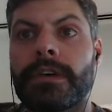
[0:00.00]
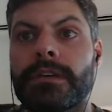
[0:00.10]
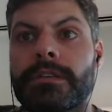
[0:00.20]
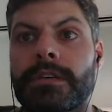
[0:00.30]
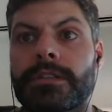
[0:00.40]

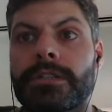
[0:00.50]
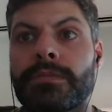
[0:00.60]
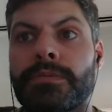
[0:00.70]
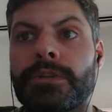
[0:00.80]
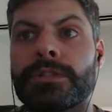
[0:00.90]
Such an
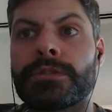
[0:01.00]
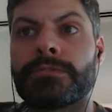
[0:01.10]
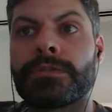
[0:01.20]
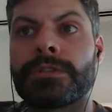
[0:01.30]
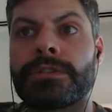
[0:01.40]
approach
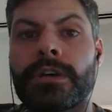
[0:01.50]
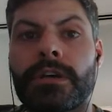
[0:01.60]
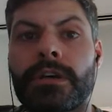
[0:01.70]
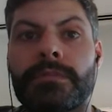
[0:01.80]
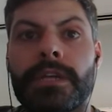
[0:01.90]
would
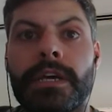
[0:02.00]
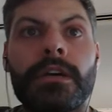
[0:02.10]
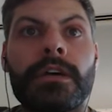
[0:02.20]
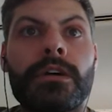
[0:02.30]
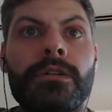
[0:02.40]
terminate
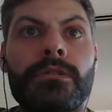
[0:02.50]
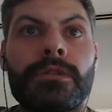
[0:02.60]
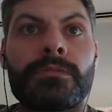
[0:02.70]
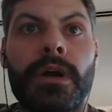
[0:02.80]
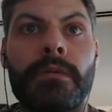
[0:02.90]
with
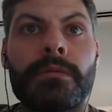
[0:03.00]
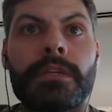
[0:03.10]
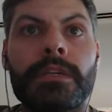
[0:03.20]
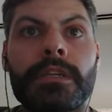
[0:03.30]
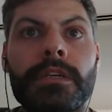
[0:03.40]

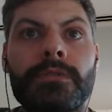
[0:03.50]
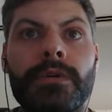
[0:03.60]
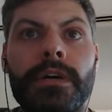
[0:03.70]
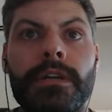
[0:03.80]
probability 1